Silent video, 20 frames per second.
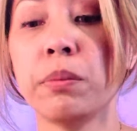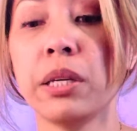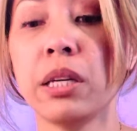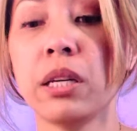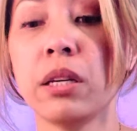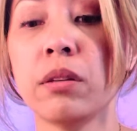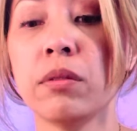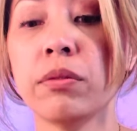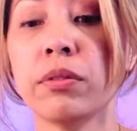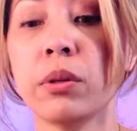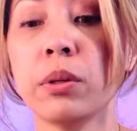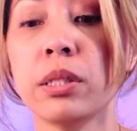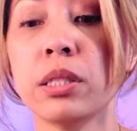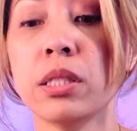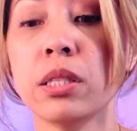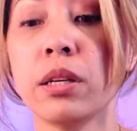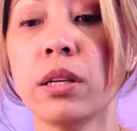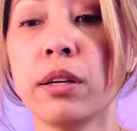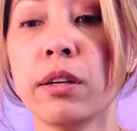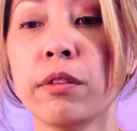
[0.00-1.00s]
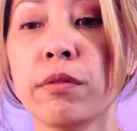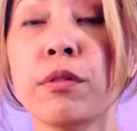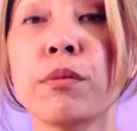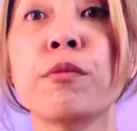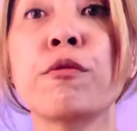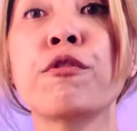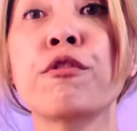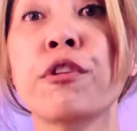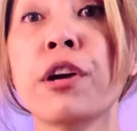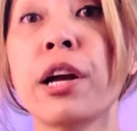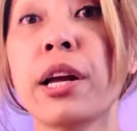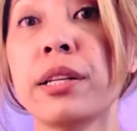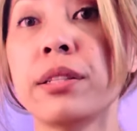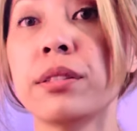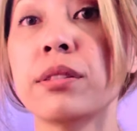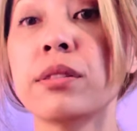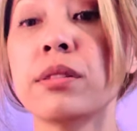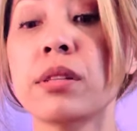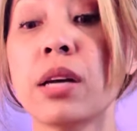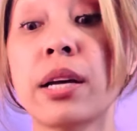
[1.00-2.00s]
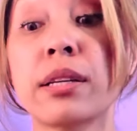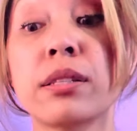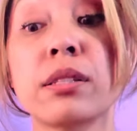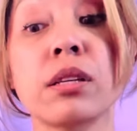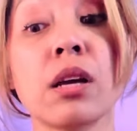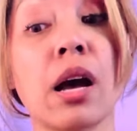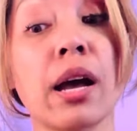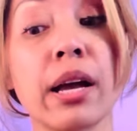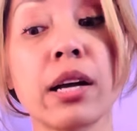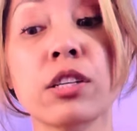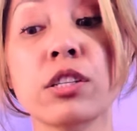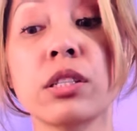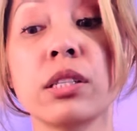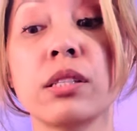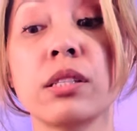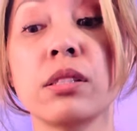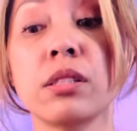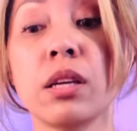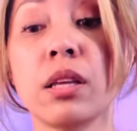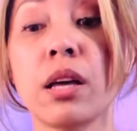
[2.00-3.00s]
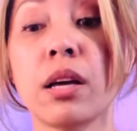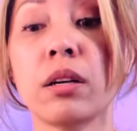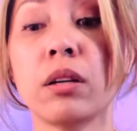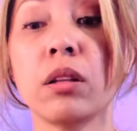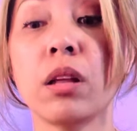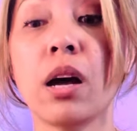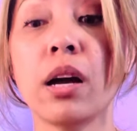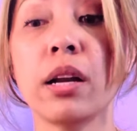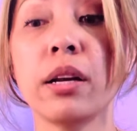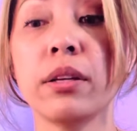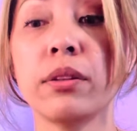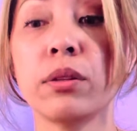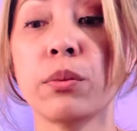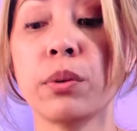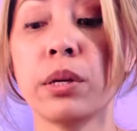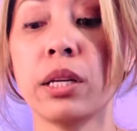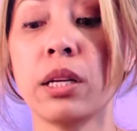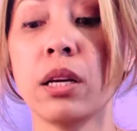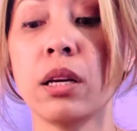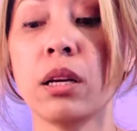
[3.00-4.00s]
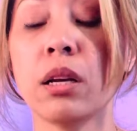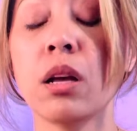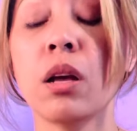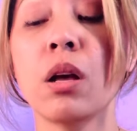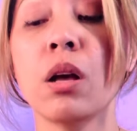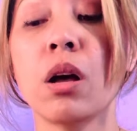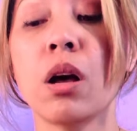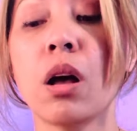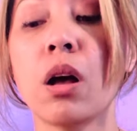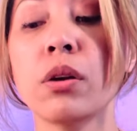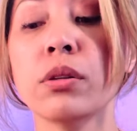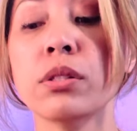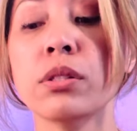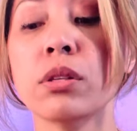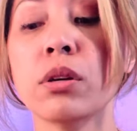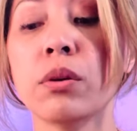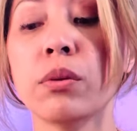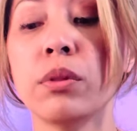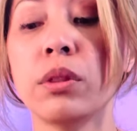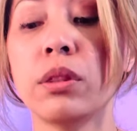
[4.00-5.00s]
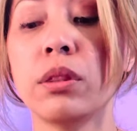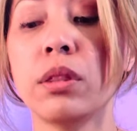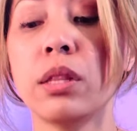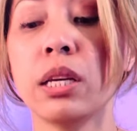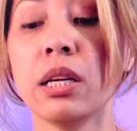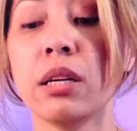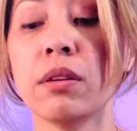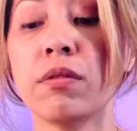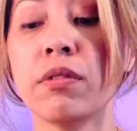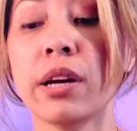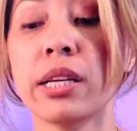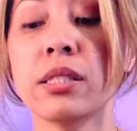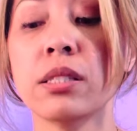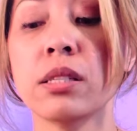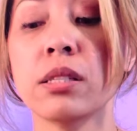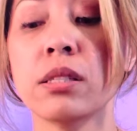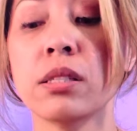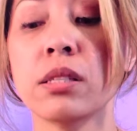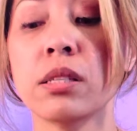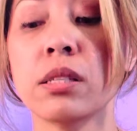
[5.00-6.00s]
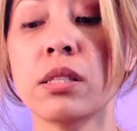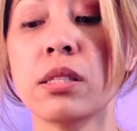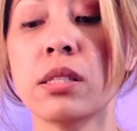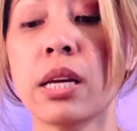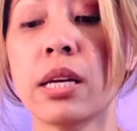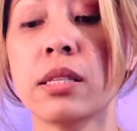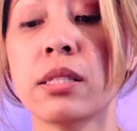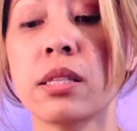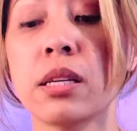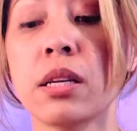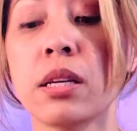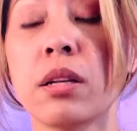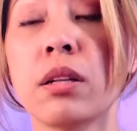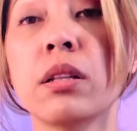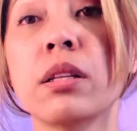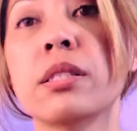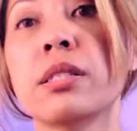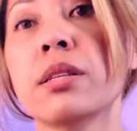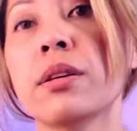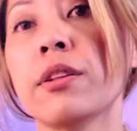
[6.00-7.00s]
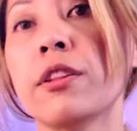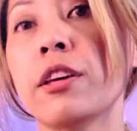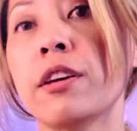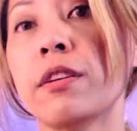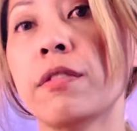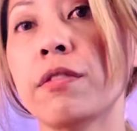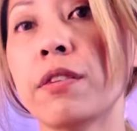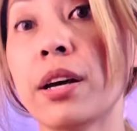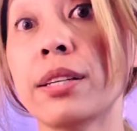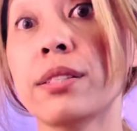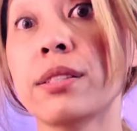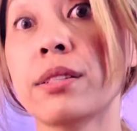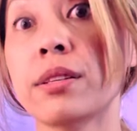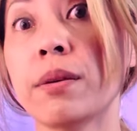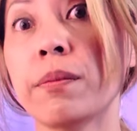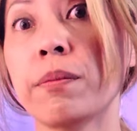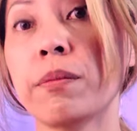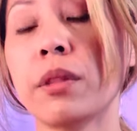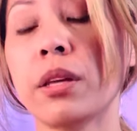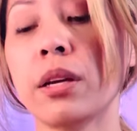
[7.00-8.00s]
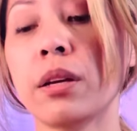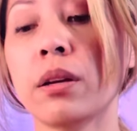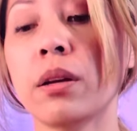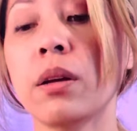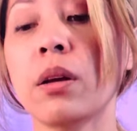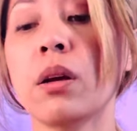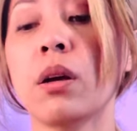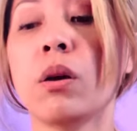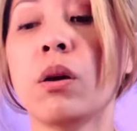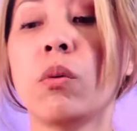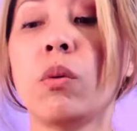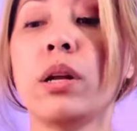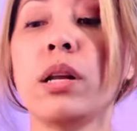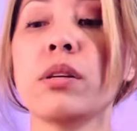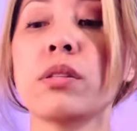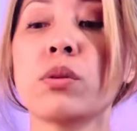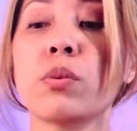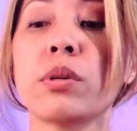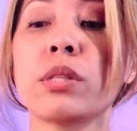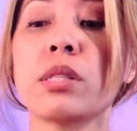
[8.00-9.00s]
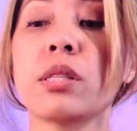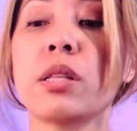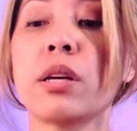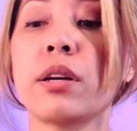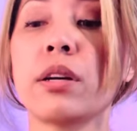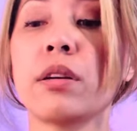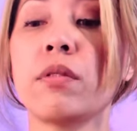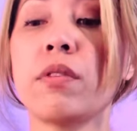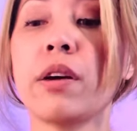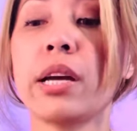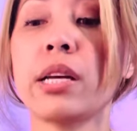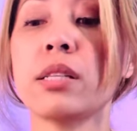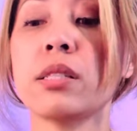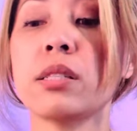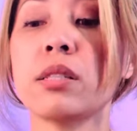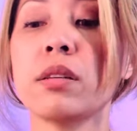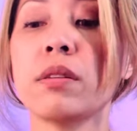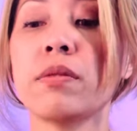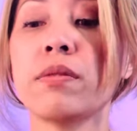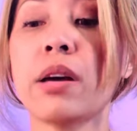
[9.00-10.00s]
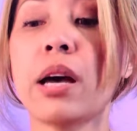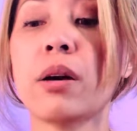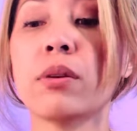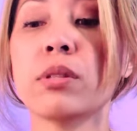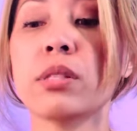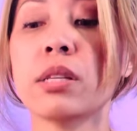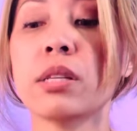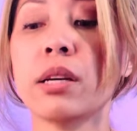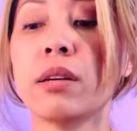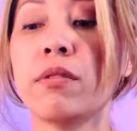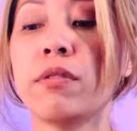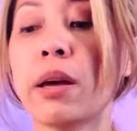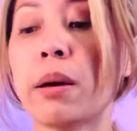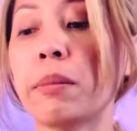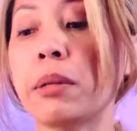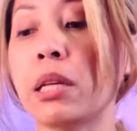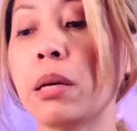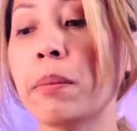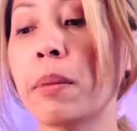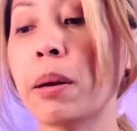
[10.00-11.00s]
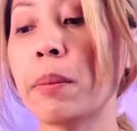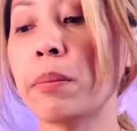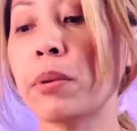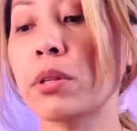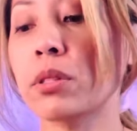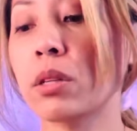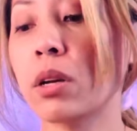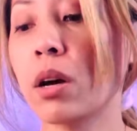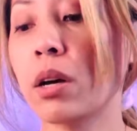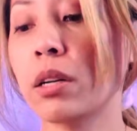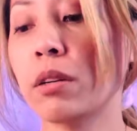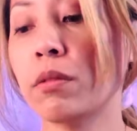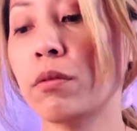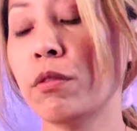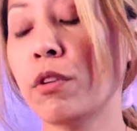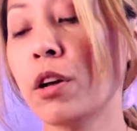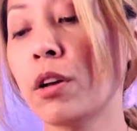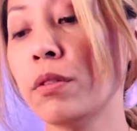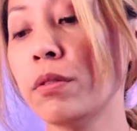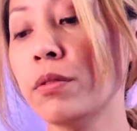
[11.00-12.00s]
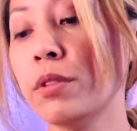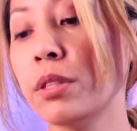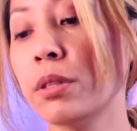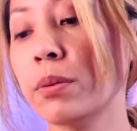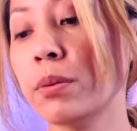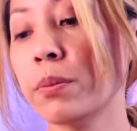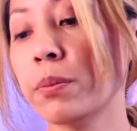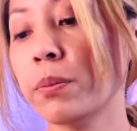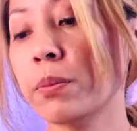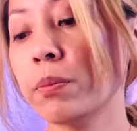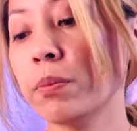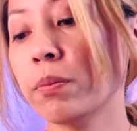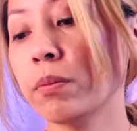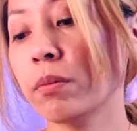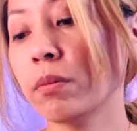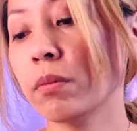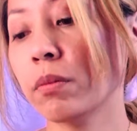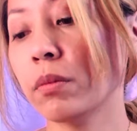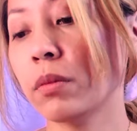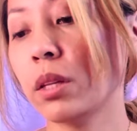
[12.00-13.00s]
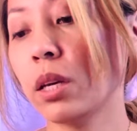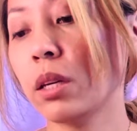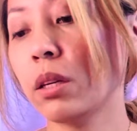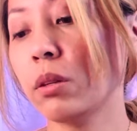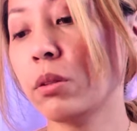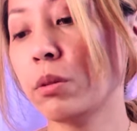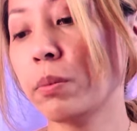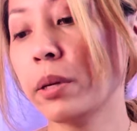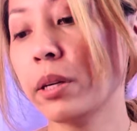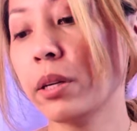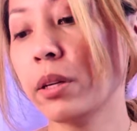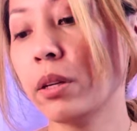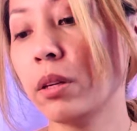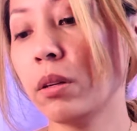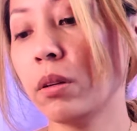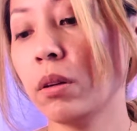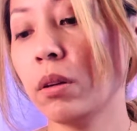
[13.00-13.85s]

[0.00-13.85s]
be influence here from friends. I, see, I actually see that a lot in the reading also, the advice is to stay single until they find something. What else was their advice if outside family members got involved? Thank you, Spirit.